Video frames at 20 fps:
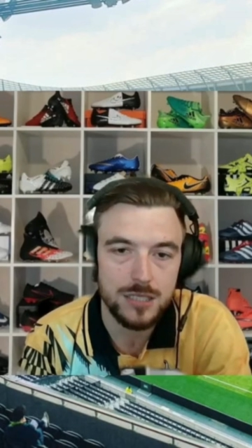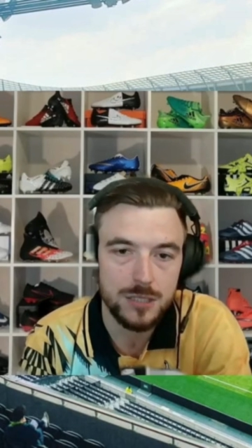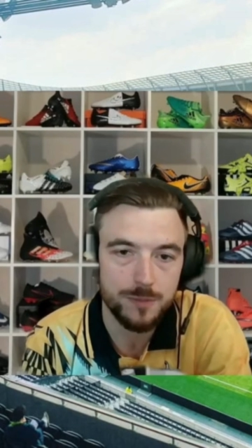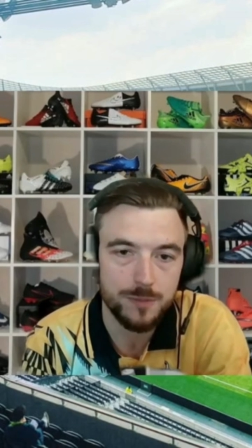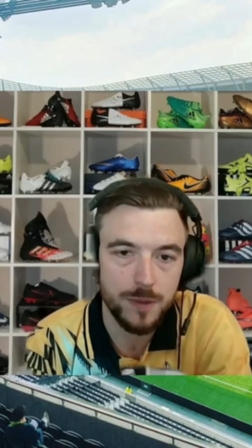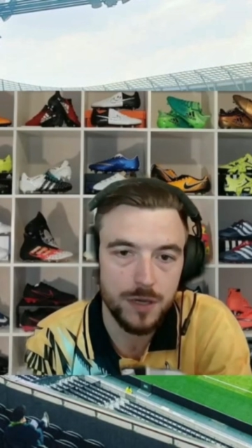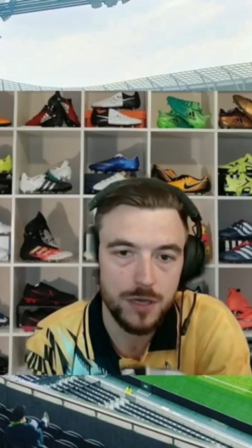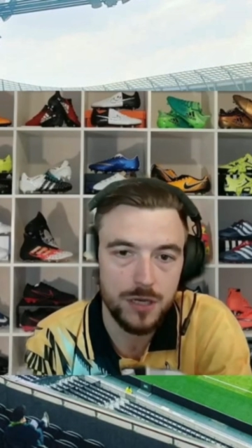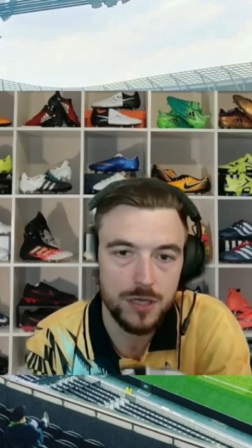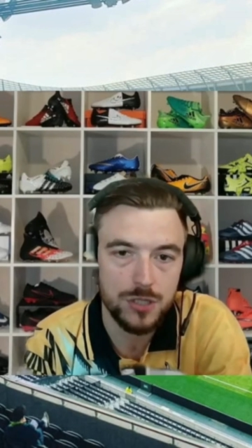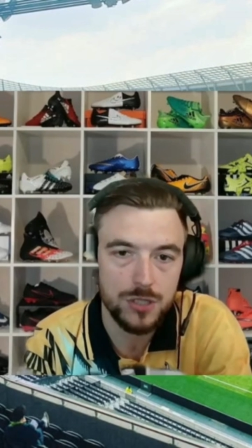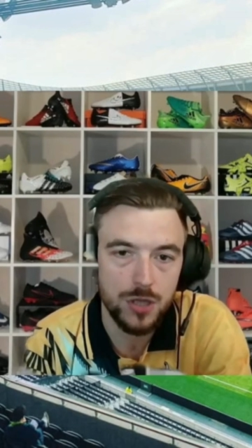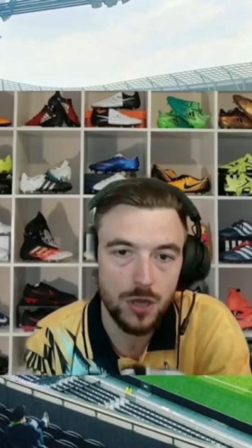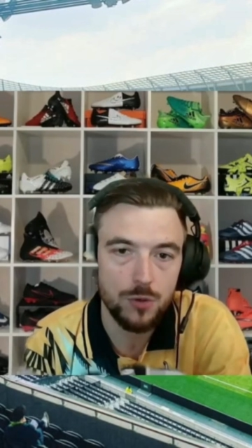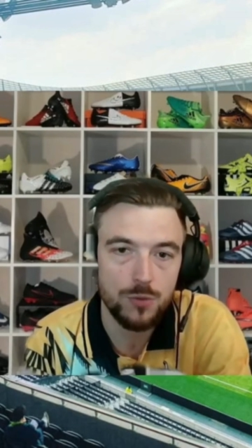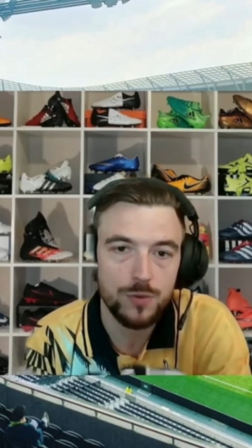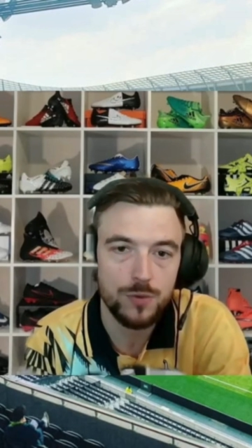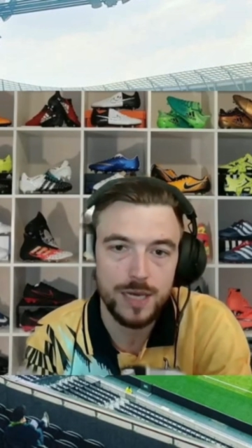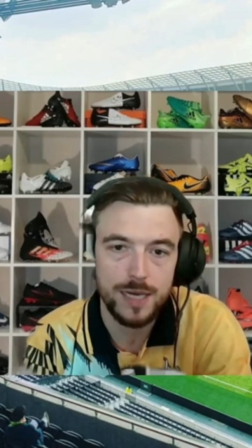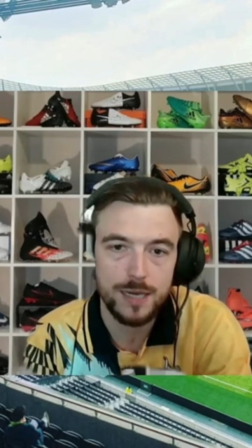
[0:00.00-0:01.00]
Spurs
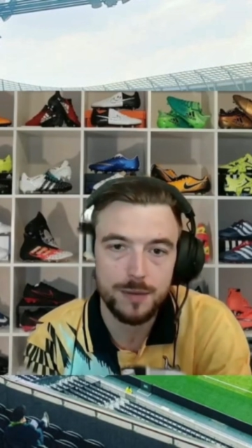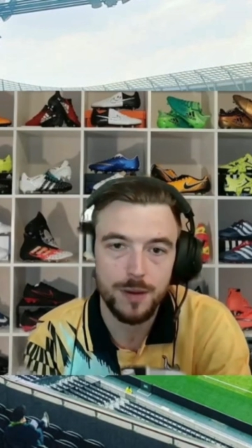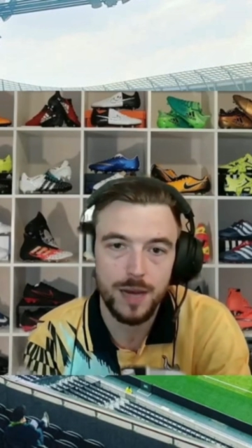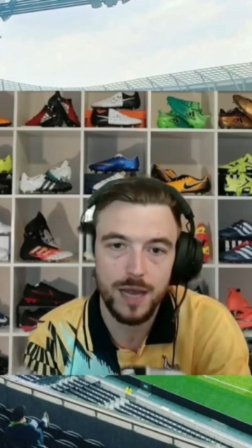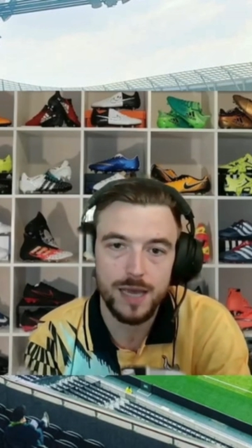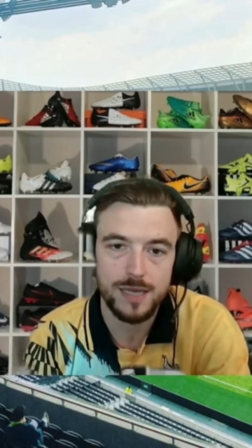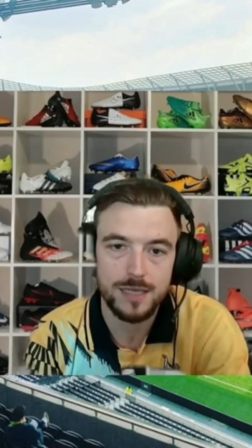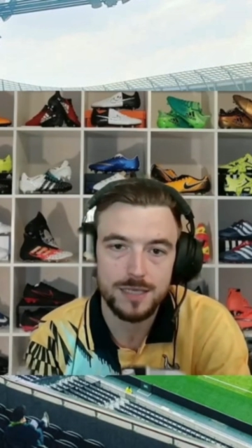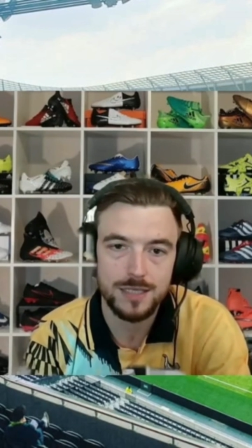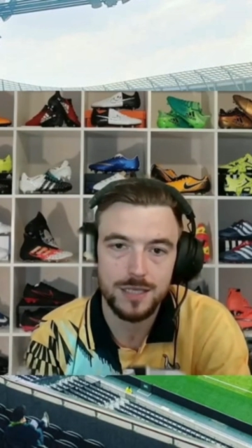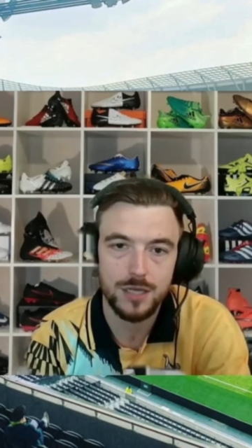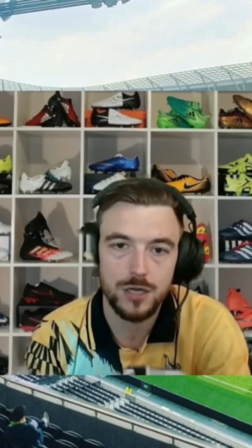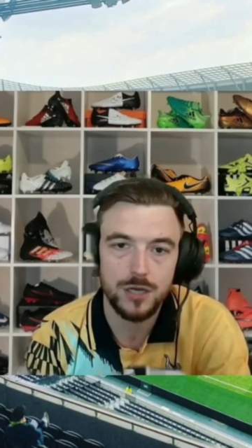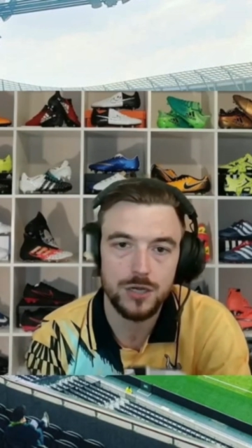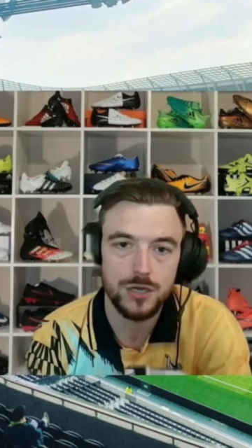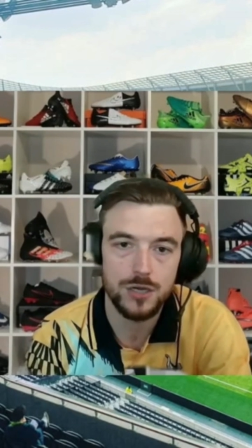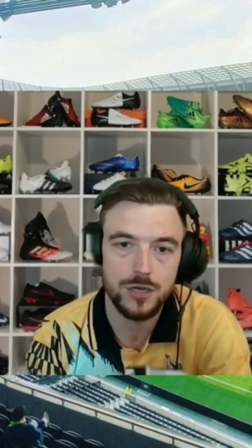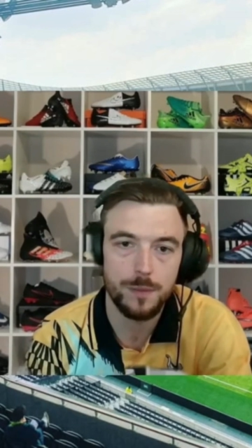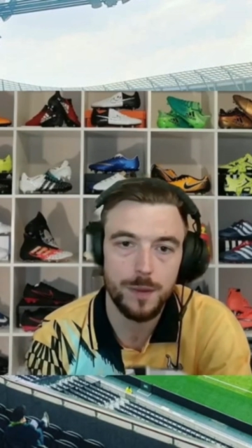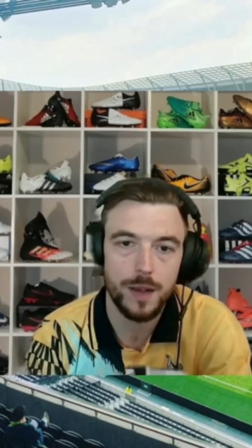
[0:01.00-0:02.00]
don't need players that are
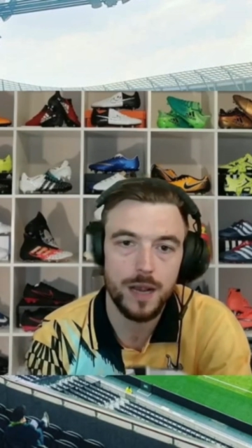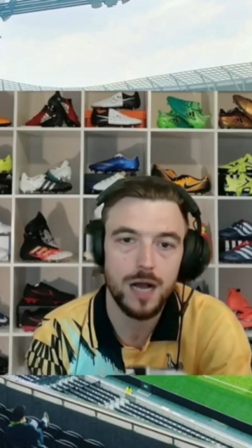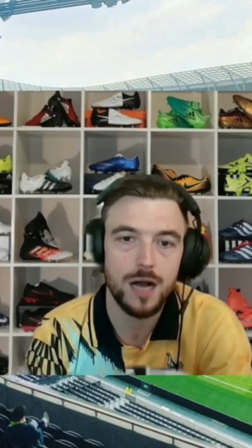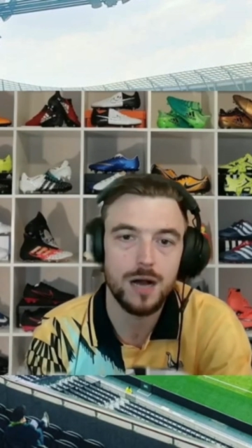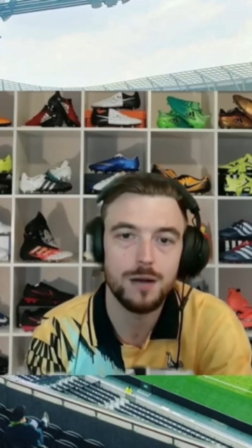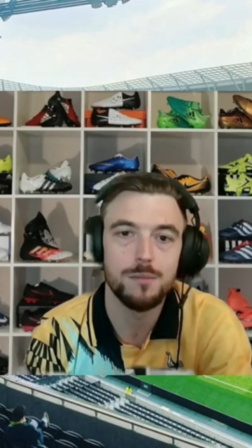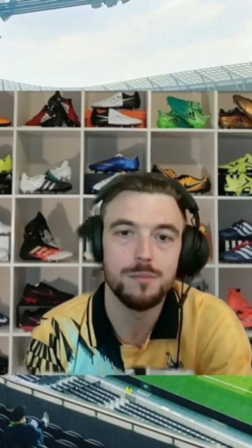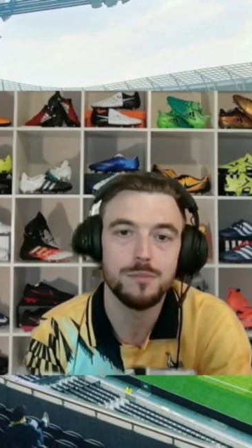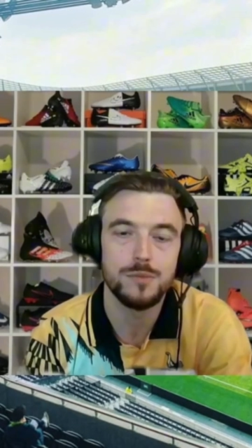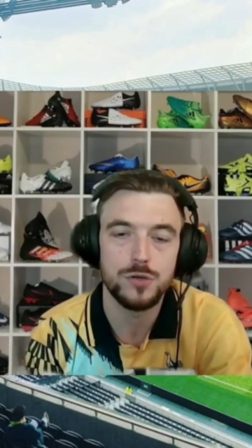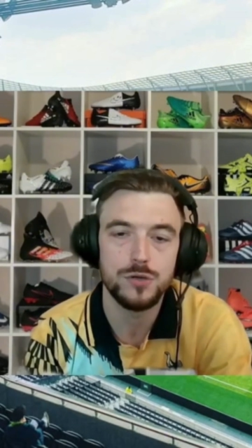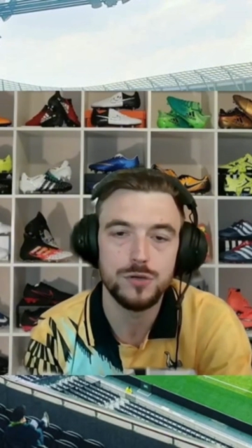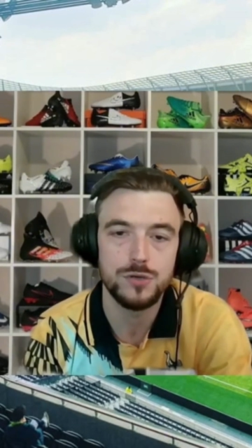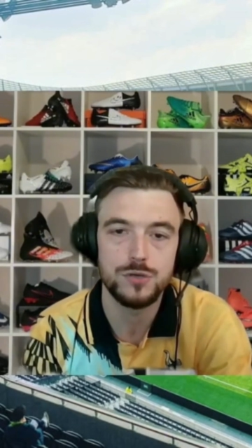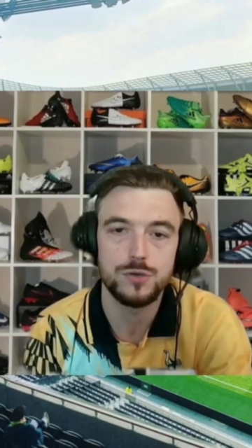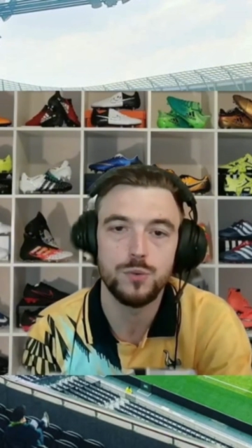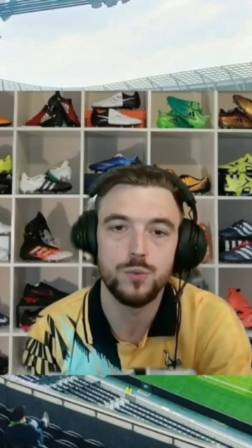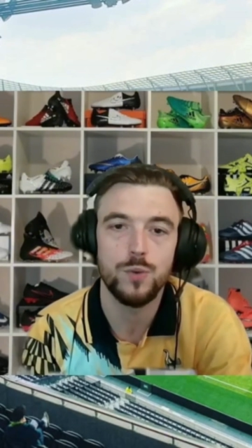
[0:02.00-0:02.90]
going to become good.